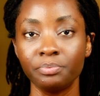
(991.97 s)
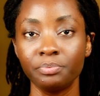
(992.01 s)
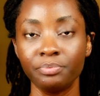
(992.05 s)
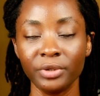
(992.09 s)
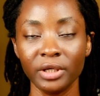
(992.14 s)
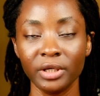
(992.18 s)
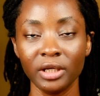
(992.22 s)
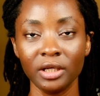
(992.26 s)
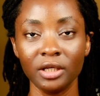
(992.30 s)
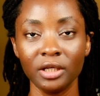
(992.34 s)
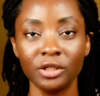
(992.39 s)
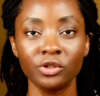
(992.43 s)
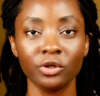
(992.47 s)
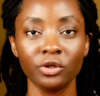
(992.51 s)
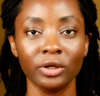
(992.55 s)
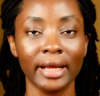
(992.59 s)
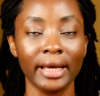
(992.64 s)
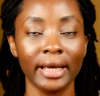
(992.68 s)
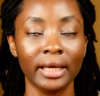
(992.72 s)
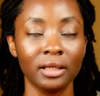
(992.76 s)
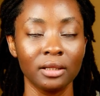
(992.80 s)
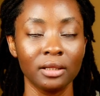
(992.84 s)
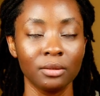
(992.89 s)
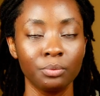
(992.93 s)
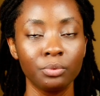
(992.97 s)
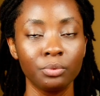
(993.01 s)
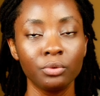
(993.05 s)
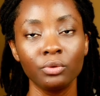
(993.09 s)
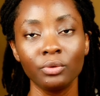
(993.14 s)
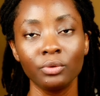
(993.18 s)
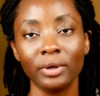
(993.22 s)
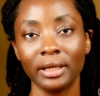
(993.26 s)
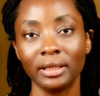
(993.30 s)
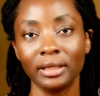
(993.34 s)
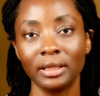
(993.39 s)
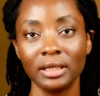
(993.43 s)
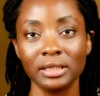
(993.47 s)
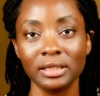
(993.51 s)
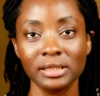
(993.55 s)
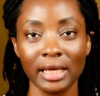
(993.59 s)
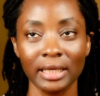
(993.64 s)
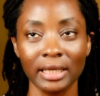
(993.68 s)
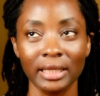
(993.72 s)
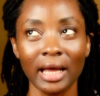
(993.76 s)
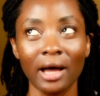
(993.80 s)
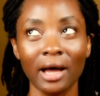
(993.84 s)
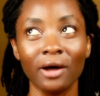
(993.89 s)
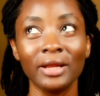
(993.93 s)
beach or like in the pool and things
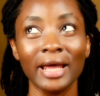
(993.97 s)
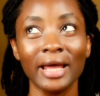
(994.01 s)
like that.